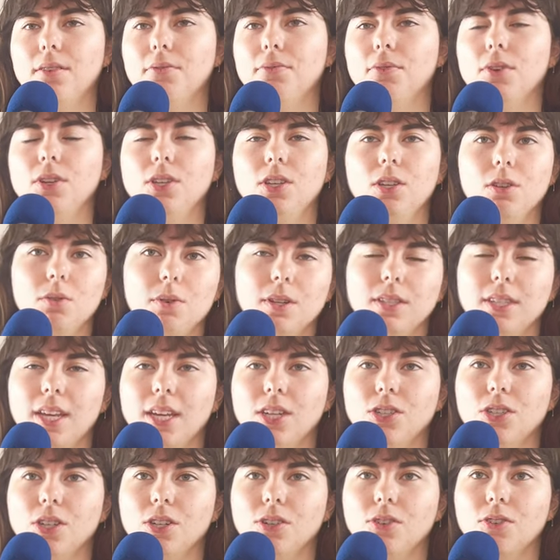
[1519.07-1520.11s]
For you, it's
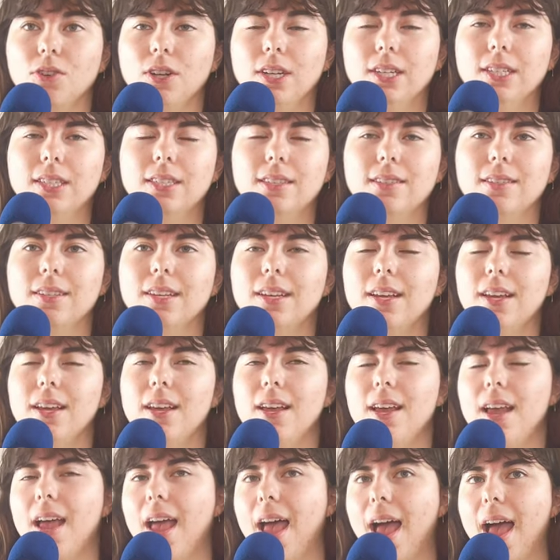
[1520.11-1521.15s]
ancient Greece.
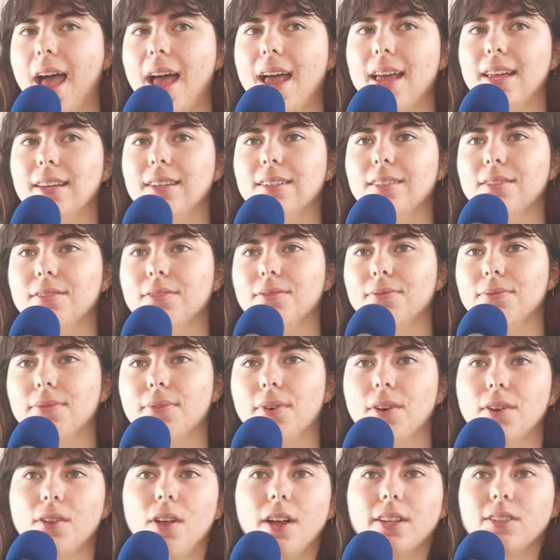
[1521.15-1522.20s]
And
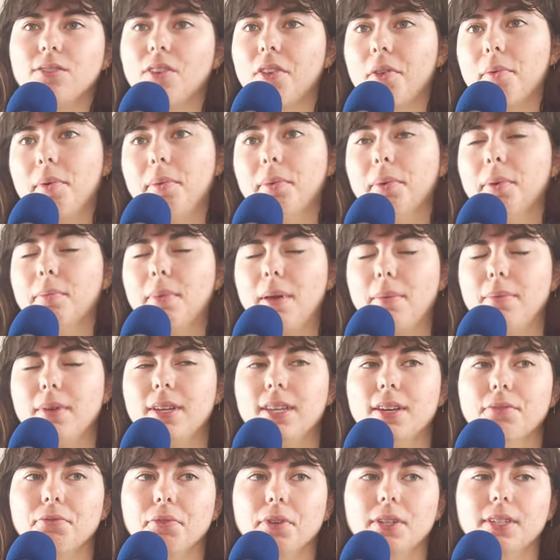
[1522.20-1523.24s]
for lots of other people, it might be a
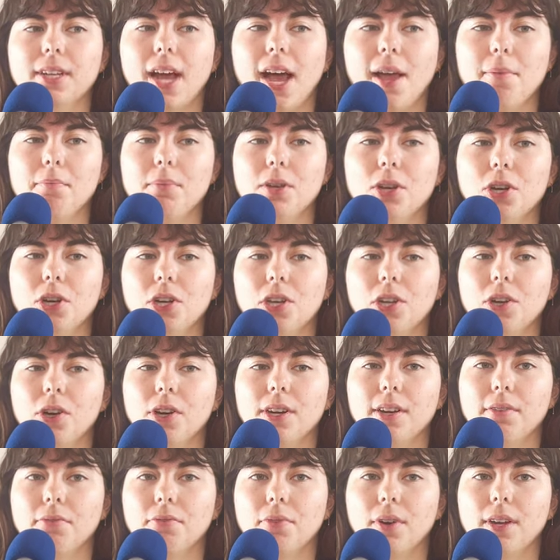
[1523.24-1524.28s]
different time period or a
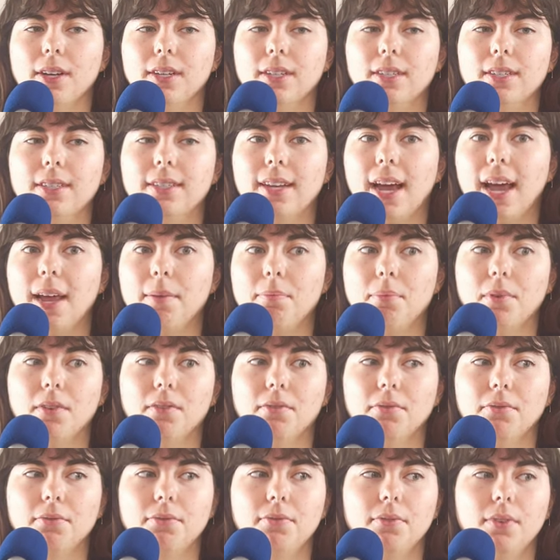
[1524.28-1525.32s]
different type
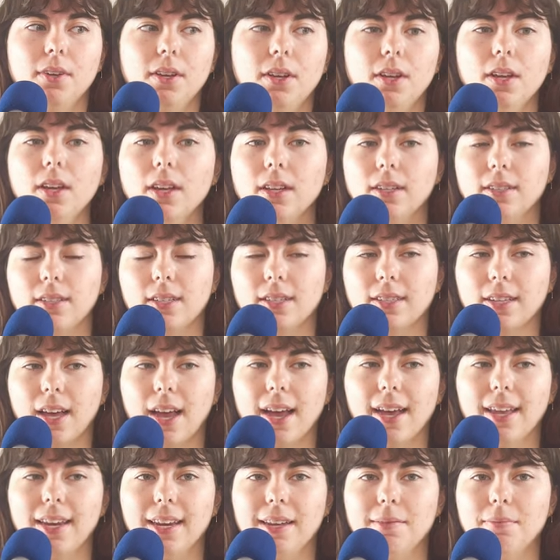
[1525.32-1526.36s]
of
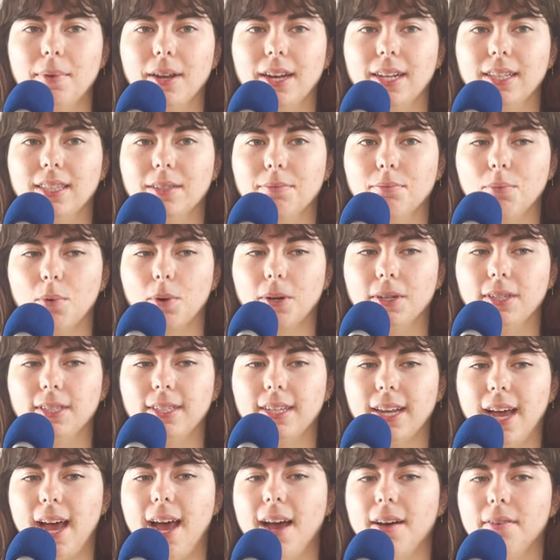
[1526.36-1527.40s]
society, but it's important
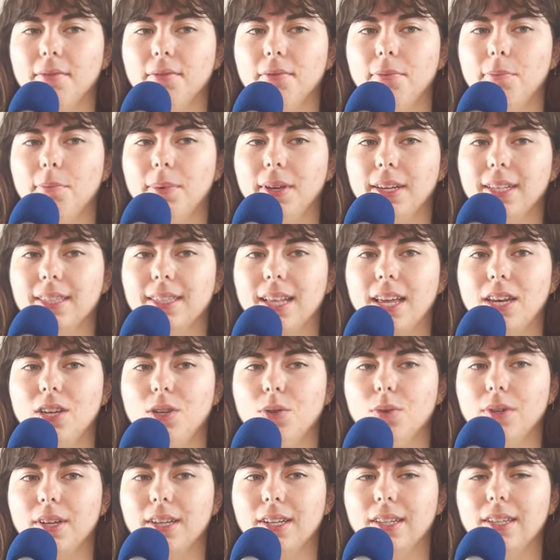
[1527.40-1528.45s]
to have because then
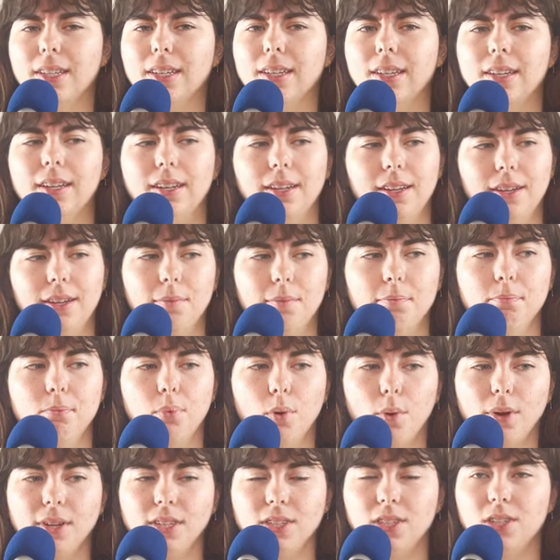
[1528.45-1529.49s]
you can
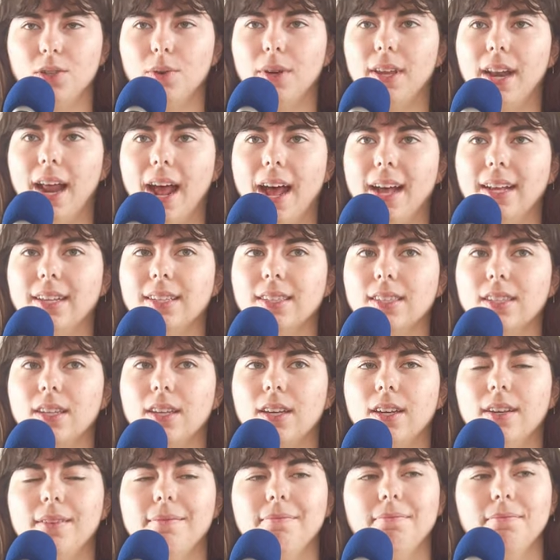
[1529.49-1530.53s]
point to it as,
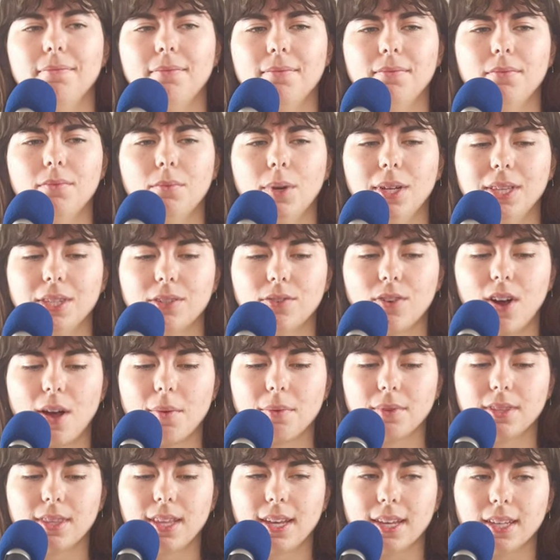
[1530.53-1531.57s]
what's wrong
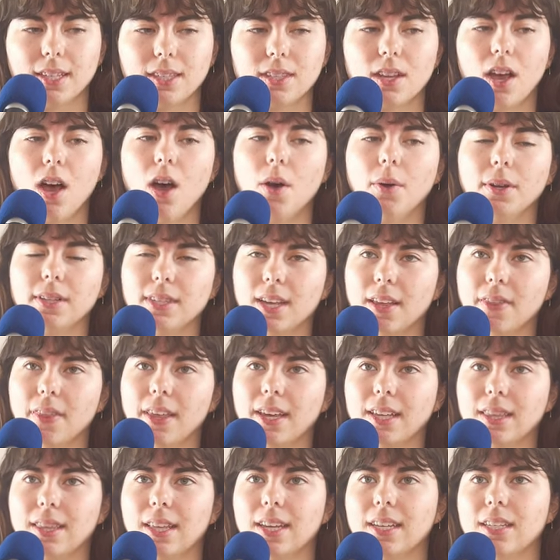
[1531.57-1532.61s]
with this? Oh, it's
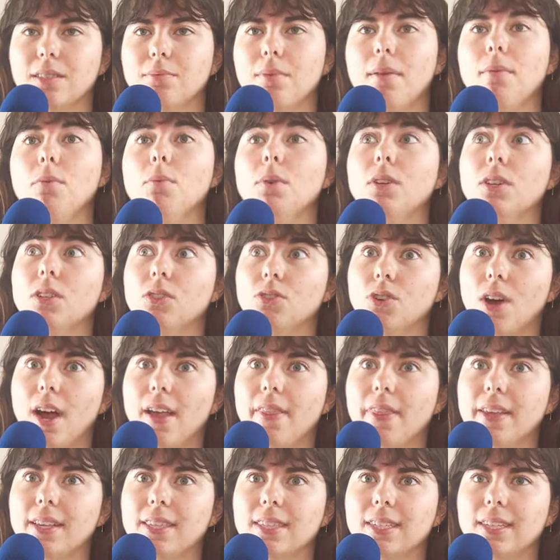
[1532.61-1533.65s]
unlike this. Maybe we could try
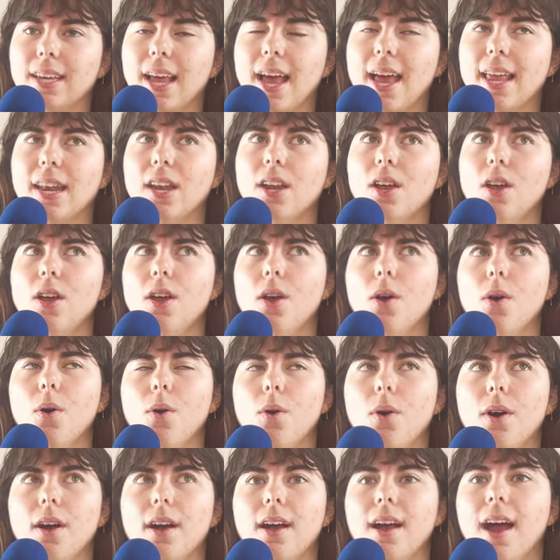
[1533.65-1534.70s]
this again. Yeah.
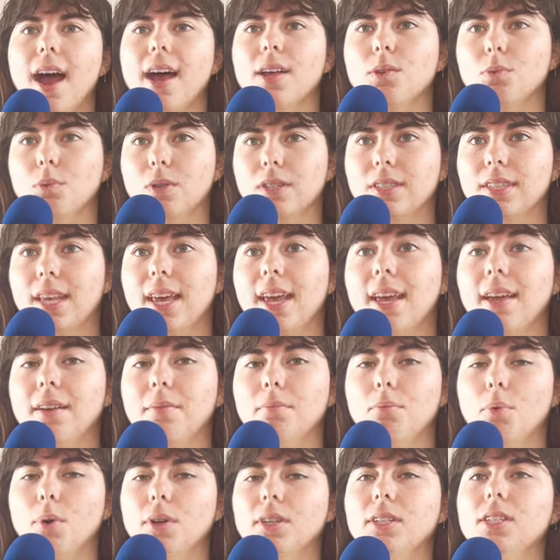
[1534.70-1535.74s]
Or as we're saying,
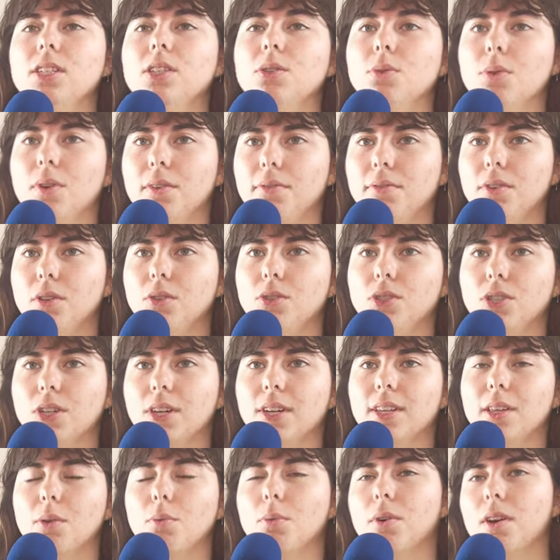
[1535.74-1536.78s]
pointing to a
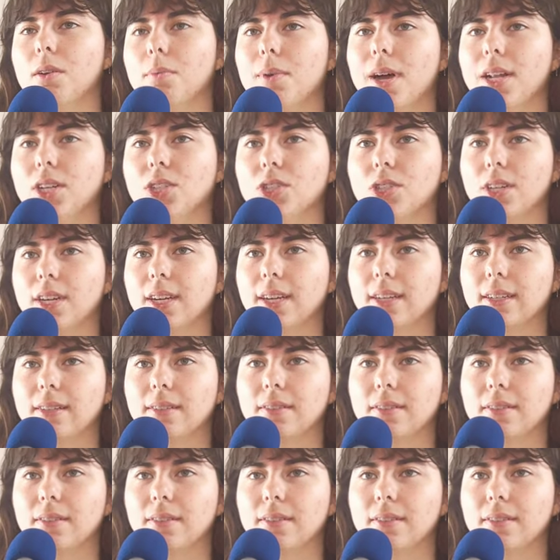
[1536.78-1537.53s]
future that we're imagining.